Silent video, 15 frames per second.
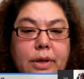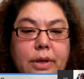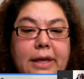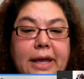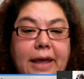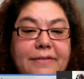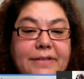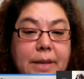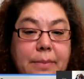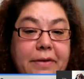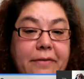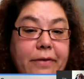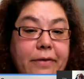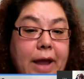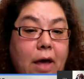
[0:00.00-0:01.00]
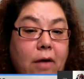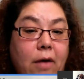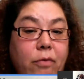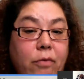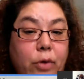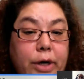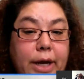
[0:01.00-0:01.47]
the Gay Summit,
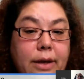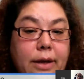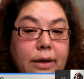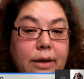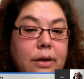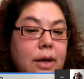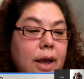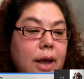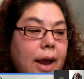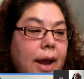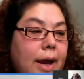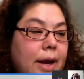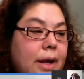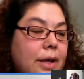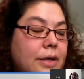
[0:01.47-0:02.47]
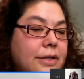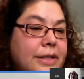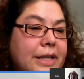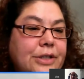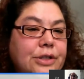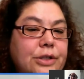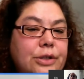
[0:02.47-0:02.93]
California, and
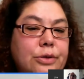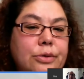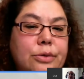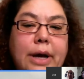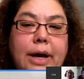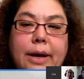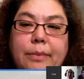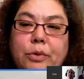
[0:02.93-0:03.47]
they do